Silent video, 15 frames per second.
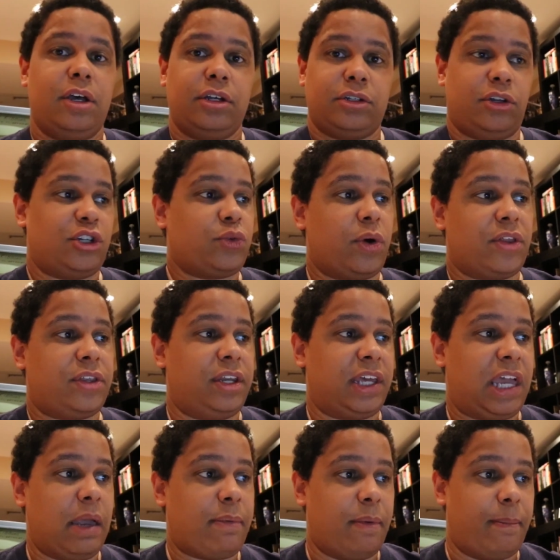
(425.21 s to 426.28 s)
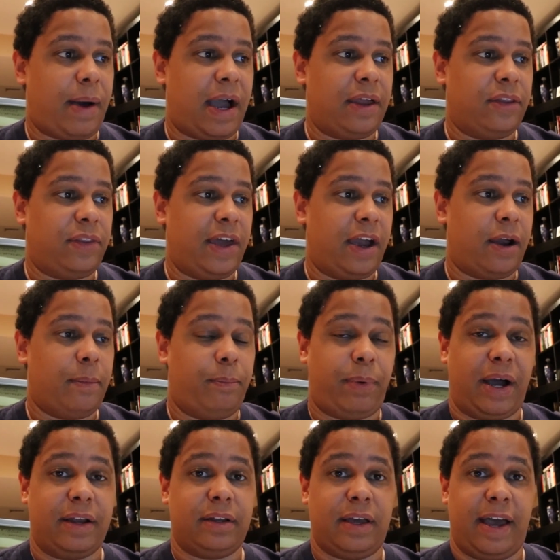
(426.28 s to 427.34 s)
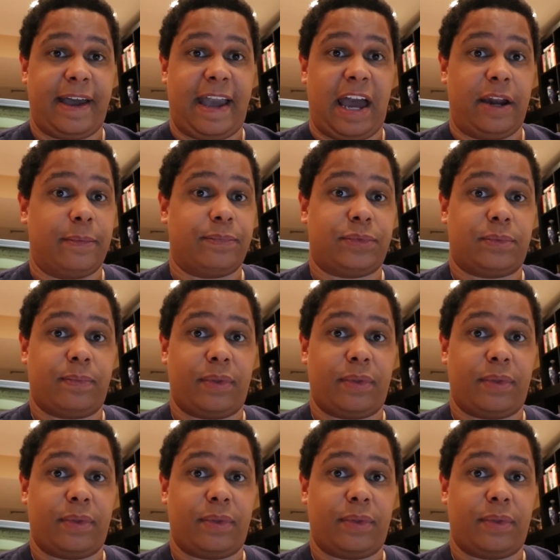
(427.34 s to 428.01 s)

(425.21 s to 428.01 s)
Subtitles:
So just one thing to keep in mind there. But again,